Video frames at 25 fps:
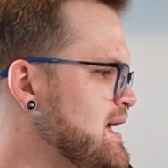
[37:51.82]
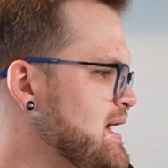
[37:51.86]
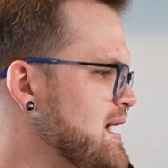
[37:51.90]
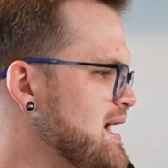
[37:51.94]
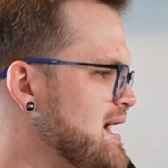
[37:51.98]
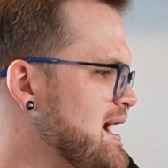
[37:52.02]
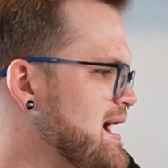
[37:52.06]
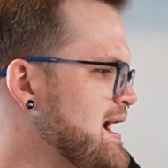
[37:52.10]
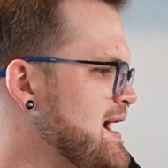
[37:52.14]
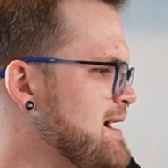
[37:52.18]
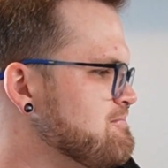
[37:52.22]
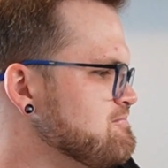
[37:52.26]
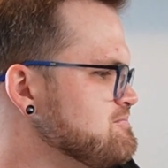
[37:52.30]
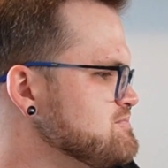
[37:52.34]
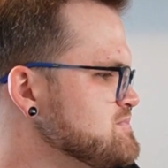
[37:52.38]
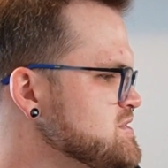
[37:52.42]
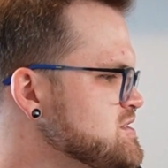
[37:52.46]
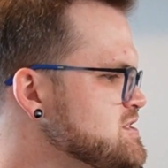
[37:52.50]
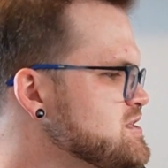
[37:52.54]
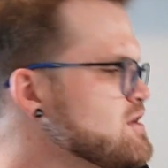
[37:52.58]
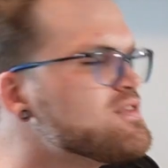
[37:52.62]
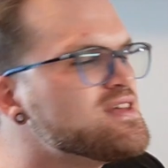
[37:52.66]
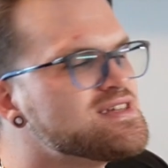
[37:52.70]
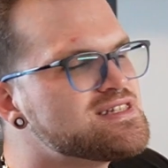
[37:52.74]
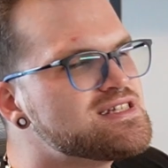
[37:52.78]

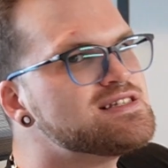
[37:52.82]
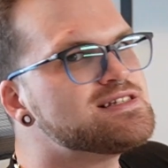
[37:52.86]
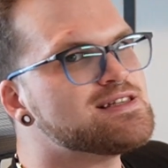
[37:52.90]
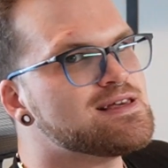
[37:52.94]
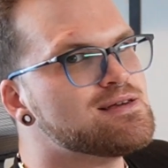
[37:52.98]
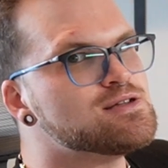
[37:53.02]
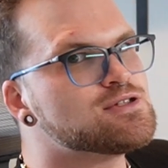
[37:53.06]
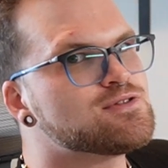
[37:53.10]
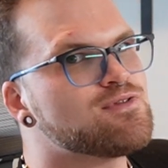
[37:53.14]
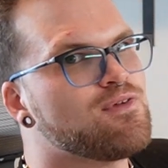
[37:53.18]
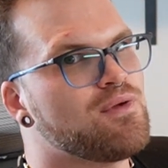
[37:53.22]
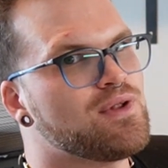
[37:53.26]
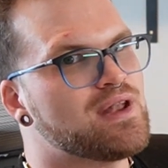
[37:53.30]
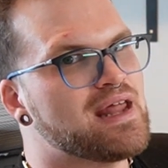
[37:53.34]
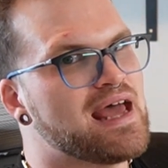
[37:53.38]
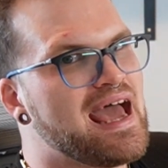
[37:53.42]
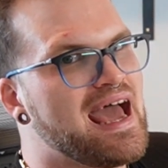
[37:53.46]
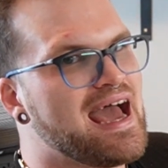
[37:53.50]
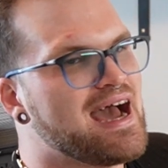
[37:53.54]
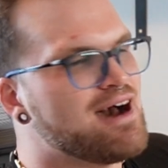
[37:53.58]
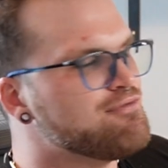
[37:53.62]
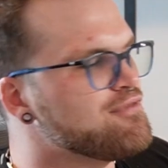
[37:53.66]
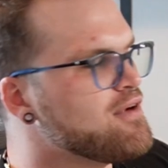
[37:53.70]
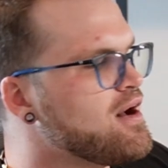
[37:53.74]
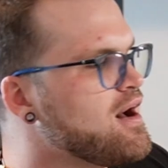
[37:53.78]
So this is useful to
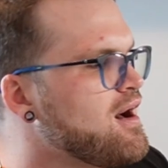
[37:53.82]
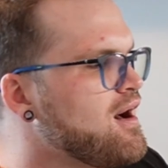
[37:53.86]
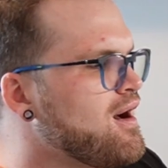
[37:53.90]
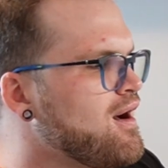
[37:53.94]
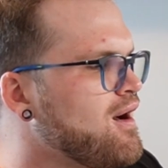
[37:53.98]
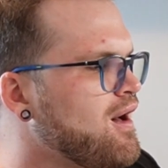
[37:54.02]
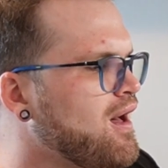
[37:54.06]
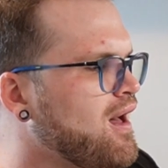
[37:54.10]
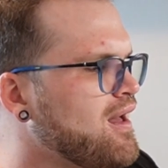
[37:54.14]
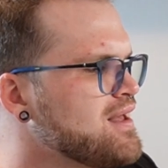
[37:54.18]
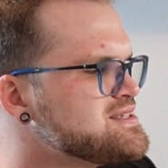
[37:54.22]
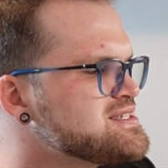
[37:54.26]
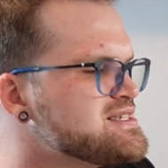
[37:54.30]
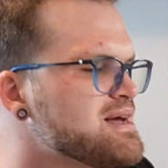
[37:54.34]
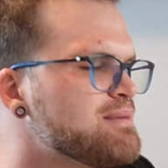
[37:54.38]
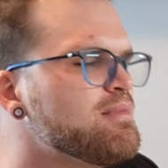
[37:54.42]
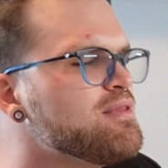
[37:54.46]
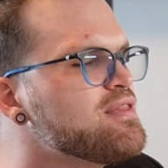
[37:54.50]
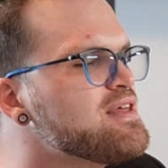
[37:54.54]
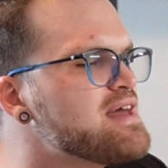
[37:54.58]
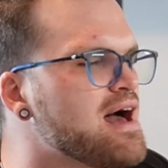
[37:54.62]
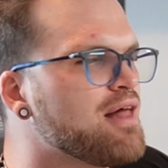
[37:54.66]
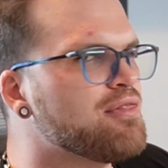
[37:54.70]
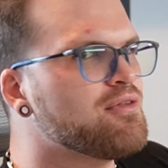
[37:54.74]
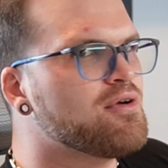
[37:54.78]
have. Some of
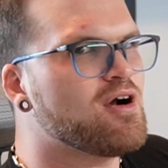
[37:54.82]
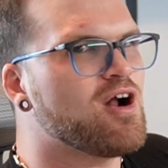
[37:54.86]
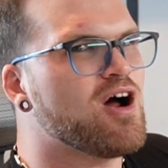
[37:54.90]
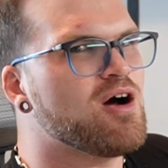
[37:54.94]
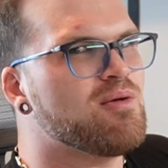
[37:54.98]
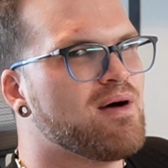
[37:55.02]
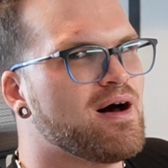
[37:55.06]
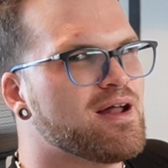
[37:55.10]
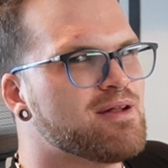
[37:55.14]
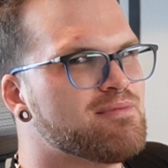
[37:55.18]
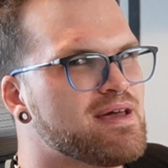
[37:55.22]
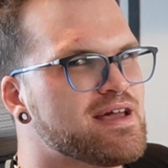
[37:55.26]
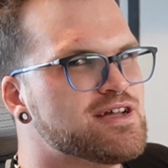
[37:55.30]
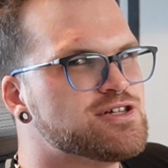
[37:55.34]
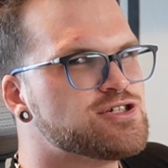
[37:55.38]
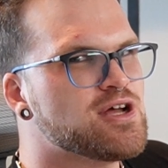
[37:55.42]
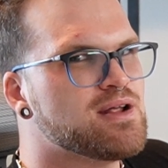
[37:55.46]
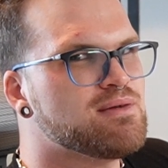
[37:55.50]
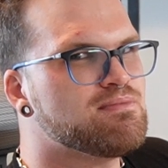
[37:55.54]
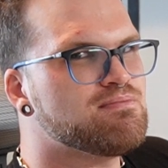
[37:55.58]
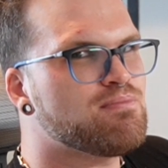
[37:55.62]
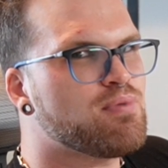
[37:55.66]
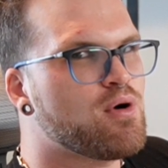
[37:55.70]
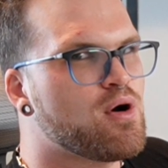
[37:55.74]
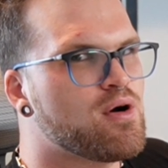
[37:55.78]
the other home
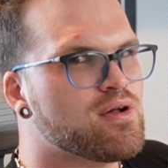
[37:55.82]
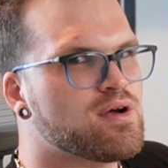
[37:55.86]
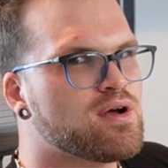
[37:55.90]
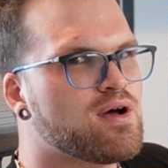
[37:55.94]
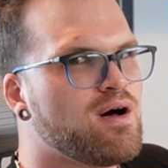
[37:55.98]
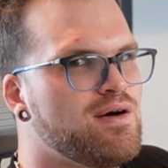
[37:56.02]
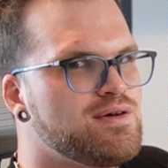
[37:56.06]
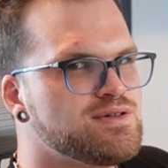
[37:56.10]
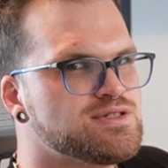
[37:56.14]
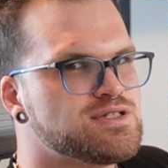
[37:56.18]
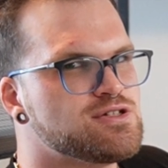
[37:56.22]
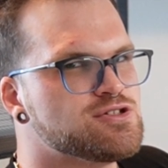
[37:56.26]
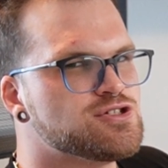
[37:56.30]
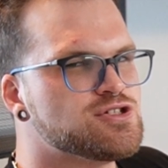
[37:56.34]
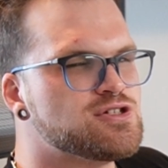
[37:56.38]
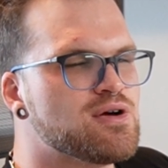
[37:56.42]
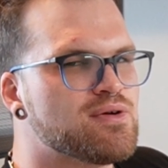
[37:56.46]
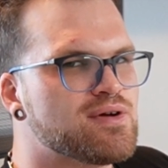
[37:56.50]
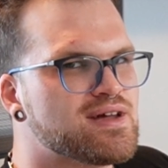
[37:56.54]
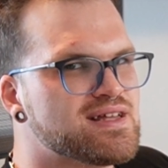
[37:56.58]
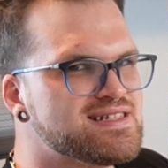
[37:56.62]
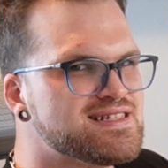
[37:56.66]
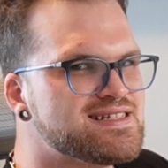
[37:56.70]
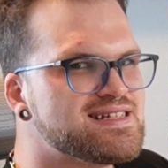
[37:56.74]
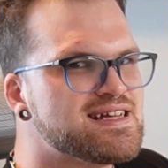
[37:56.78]
automation protocols, there's no
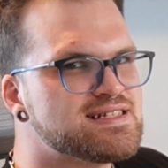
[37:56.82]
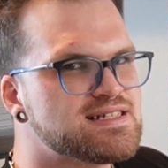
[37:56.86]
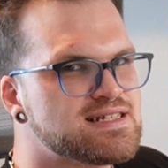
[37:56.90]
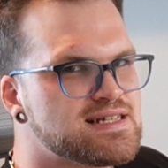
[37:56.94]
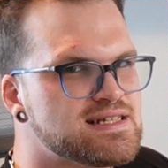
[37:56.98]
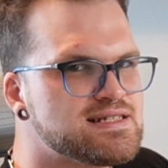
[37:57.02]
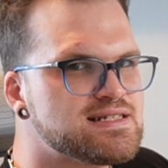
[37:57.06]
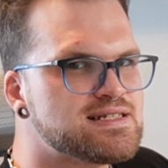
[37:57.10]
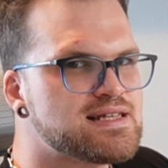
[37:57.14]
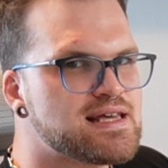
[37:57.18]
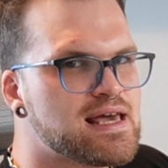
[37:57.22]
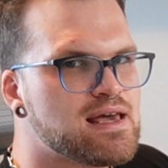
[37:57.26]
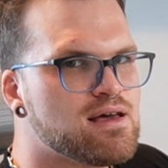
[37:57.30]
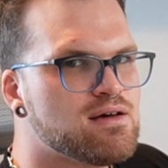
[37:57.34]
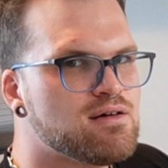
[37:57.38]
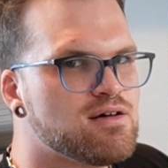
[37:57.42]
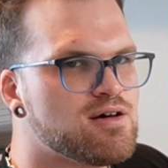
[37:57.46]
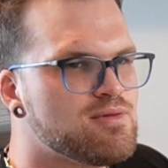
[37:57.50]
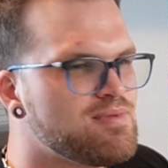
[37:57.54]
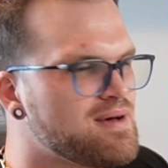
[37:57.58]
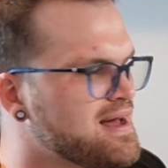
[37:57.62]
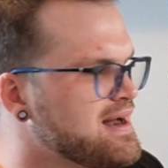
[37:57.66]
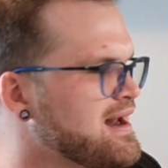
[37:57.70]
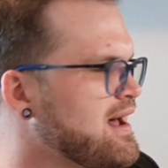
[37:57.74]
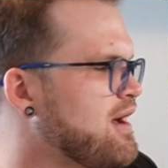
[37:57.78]
consistency
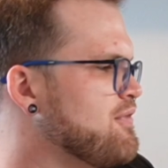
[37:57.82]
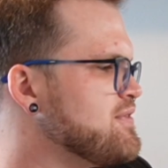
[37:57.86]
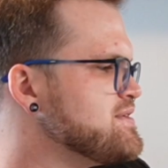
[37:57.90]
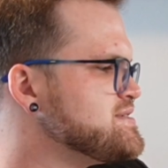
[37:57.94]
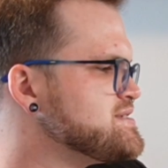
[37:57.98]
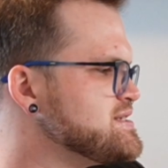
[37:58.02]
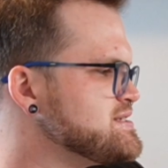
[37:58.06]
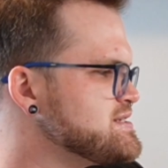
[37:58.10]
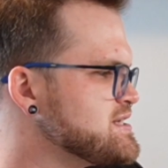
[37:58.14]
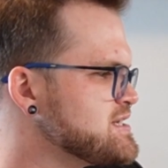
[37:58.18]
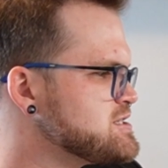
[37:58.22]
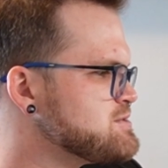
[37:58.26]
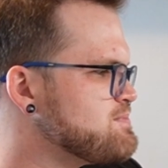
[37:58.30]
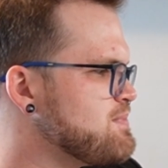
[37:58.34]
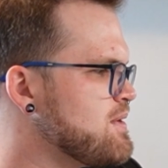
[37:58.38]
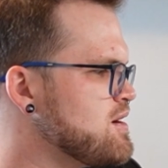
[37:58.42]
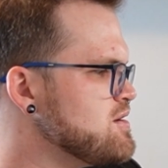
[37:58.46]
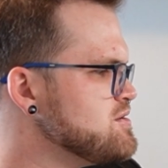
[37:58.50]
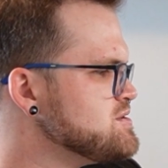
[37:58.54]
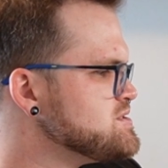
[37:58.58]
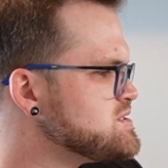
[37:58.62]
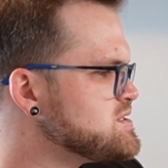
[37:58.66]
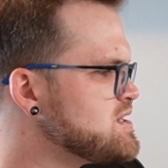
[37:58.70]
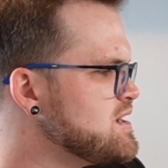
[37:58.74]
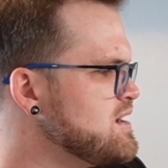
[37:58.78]
about how this is
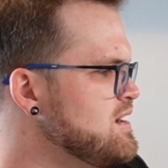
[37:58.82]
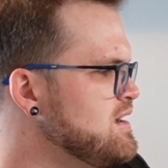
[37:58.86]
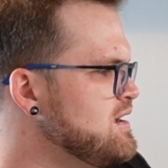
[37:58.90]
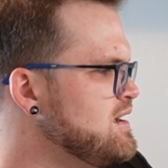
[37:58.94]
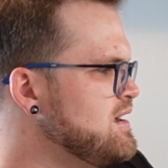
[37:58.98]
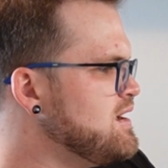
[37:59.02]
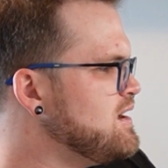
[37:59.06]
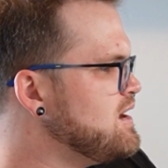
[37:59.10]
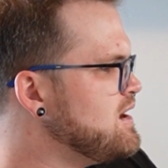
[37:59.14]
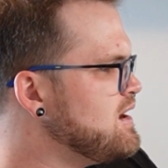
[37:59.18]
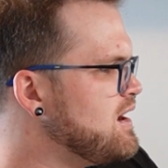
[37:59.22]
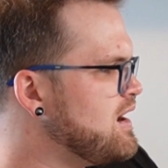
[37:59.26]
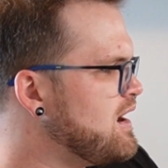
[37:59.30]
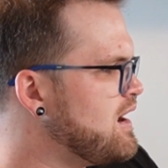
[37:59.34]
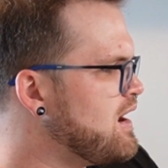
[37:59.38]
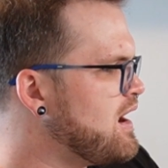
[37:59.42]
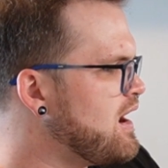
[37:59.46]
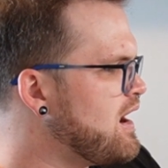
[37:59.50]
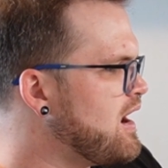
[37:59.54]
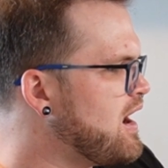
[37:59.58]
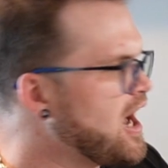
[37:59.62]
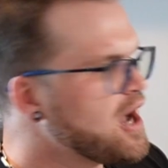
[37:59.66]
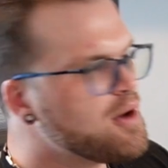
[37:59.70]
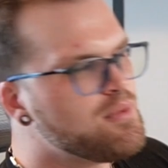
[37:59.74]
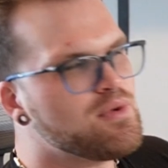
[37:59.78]
exposed.
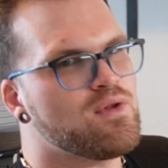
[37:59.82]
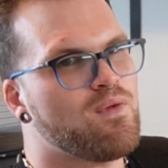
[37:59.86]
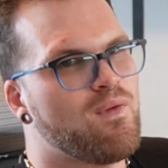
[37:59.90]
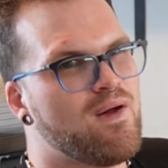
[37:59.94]
I would